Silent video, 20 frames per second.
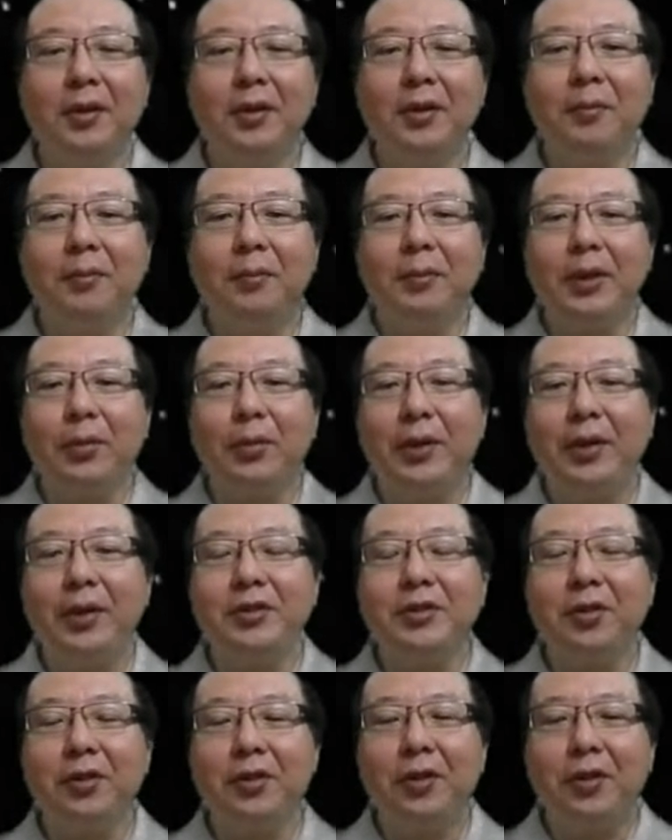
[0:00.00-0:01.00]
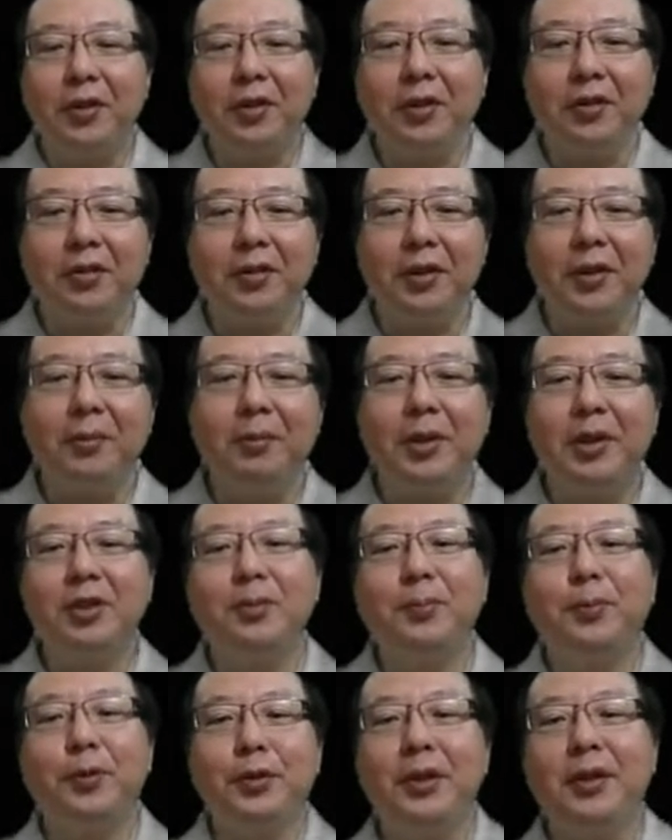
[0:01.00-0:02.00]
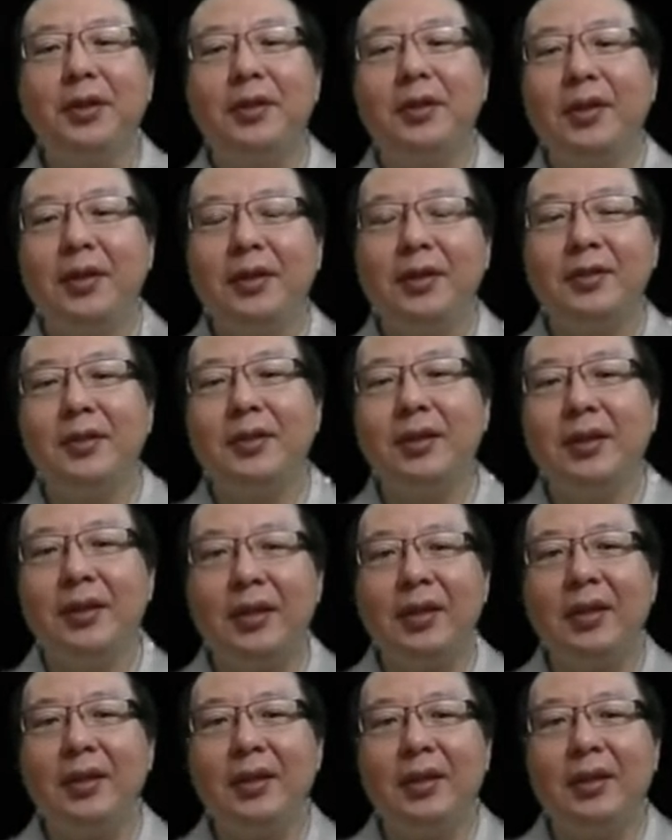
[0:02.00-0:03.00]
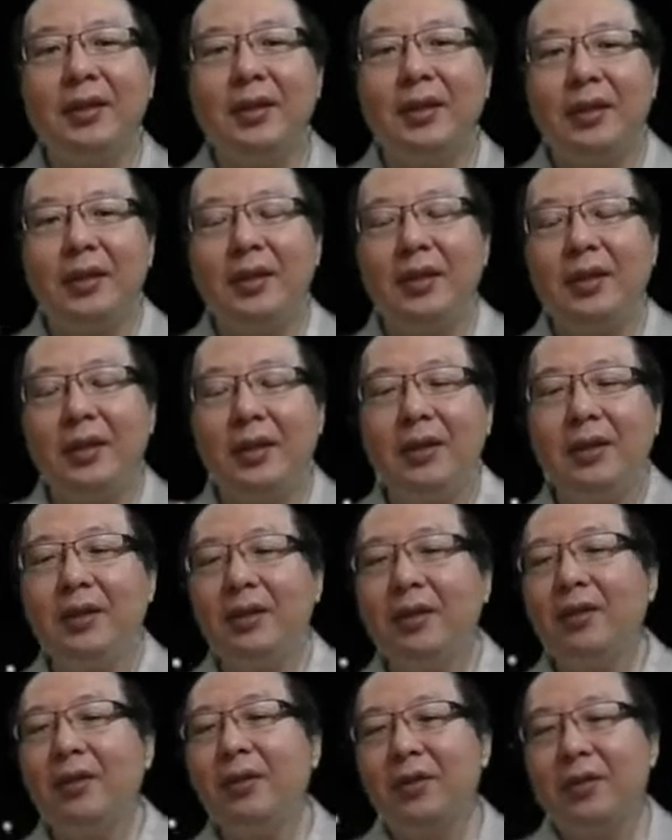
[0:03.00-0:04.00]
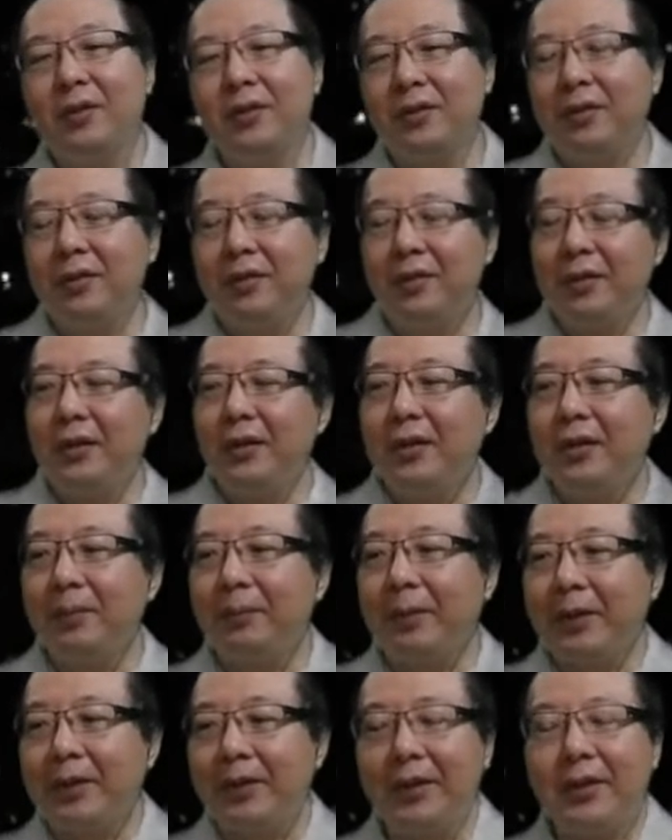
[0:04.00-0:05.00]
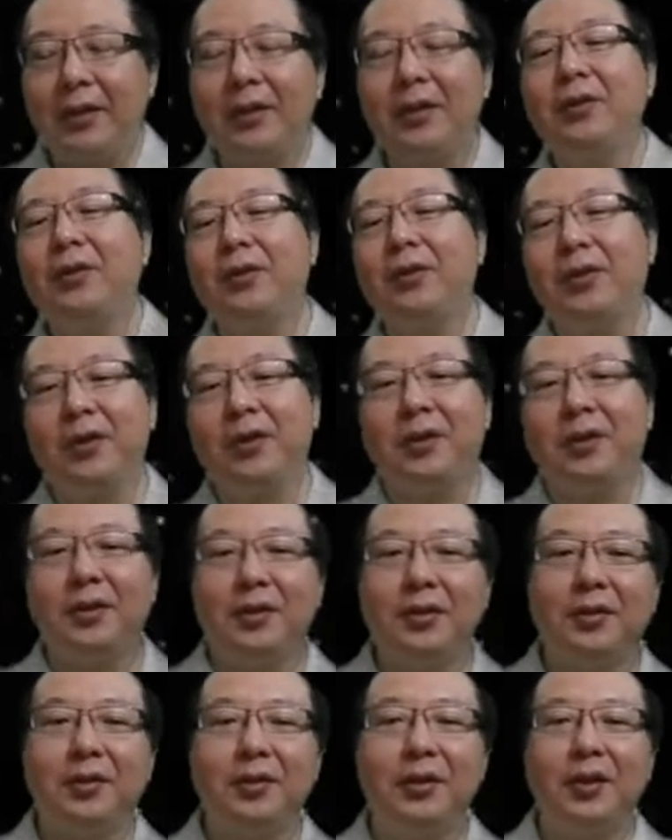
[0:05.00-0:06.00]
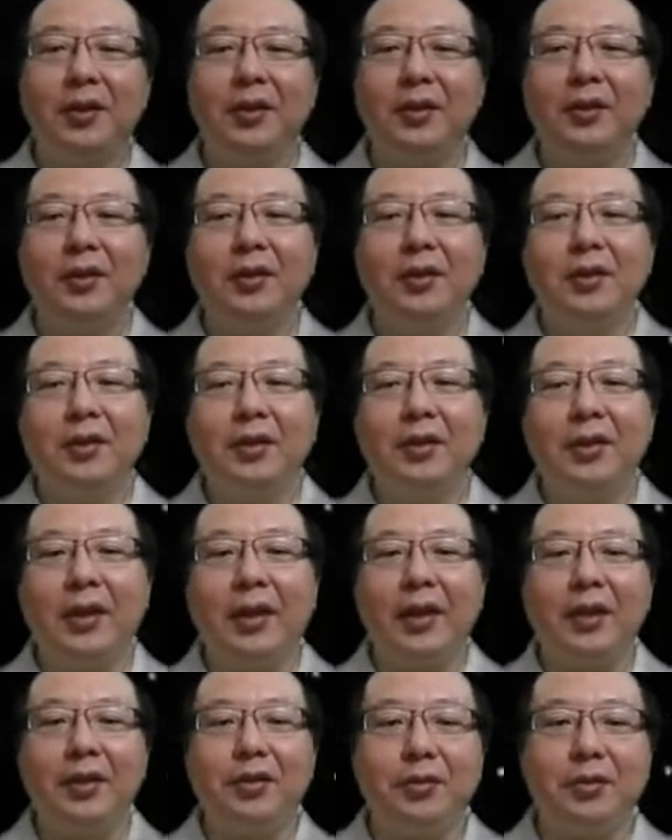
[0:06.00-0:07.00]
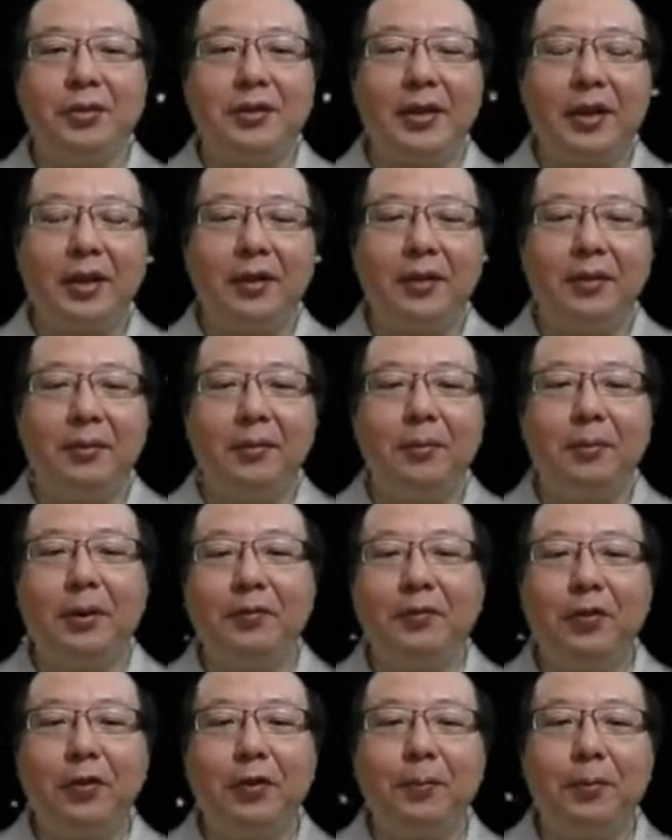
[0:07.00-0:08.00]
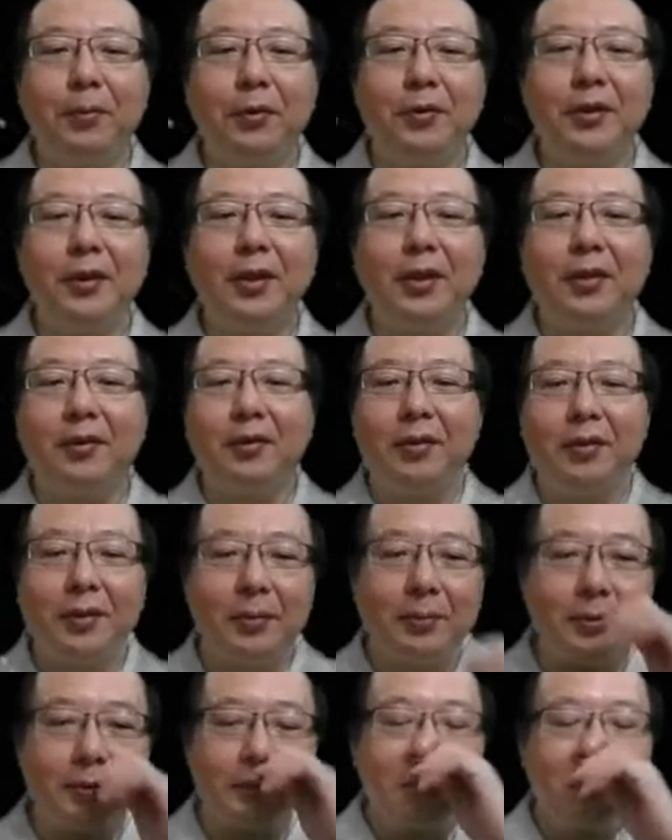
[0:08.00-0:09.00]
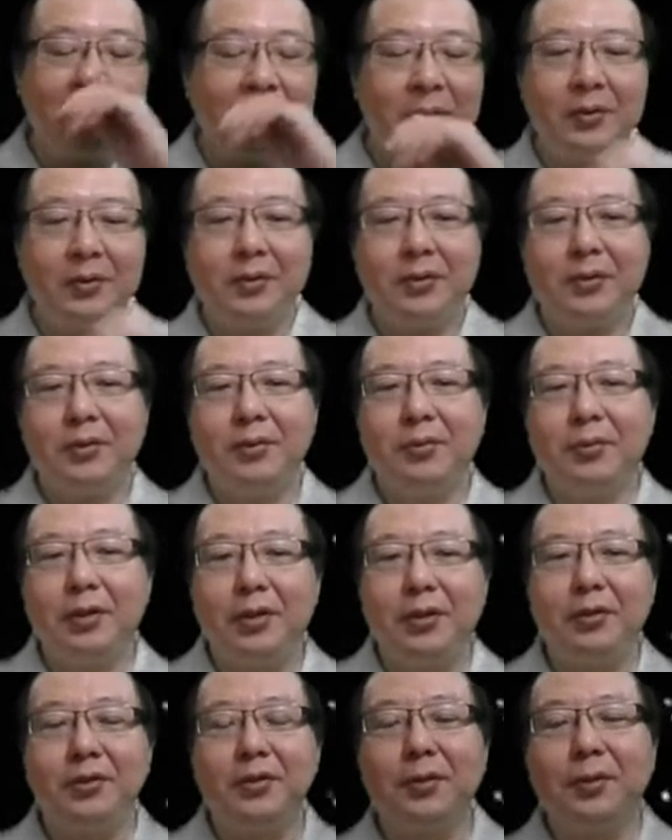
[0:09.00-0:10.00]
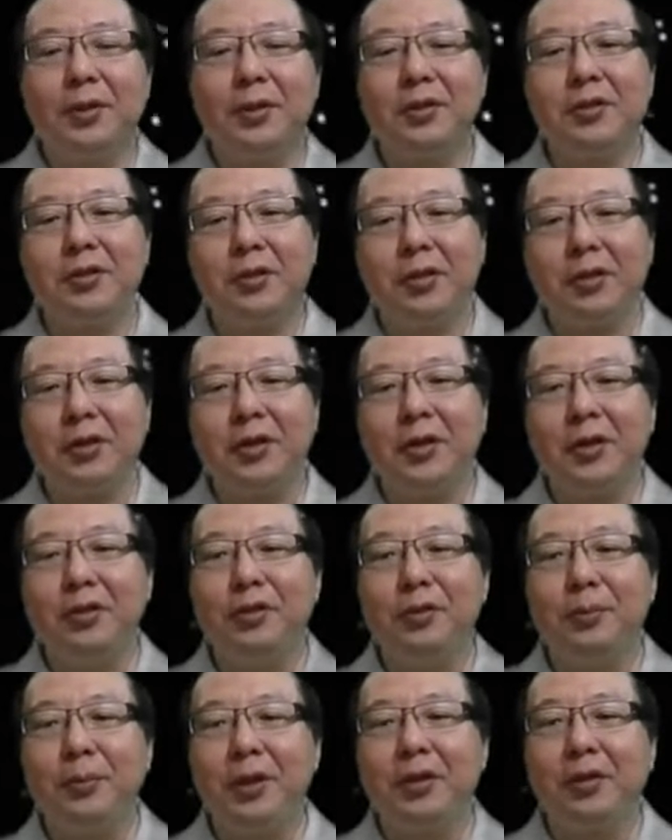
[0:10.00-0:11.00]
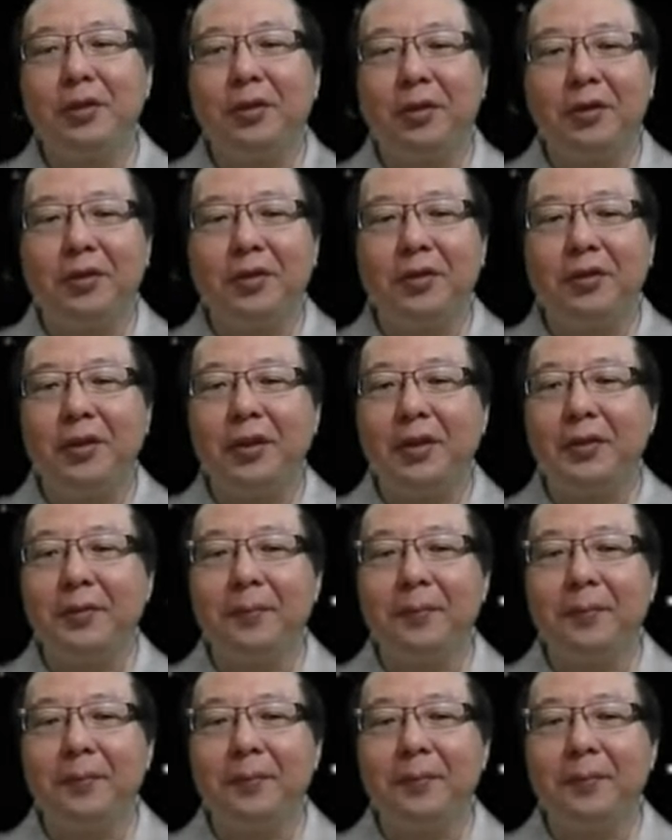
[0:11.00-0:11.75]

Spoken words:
But whereas ordering means putting things in a particular order, right? Like A to Z. But for computer algorithms, we use the word sorting to mean ordering.